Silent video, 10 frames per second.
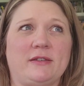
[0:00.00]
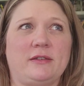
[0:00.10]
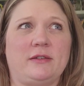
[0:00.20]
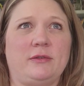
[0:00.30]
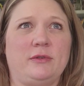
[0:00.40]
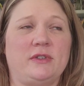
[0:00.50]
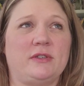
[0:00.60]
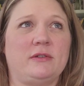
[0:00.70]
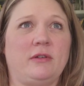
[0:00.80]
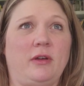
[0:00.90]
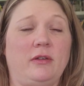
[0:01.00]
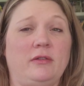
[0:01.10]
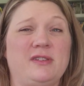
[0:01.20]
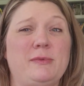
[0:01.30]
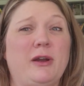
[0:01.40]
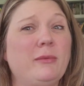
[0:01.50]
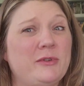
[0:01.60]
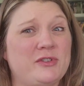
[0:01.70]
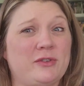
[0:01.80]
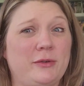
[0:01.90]
It's been
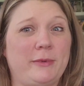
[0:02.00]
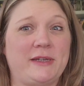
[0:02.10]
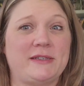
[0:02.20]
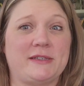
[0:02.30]
almost 3 weeks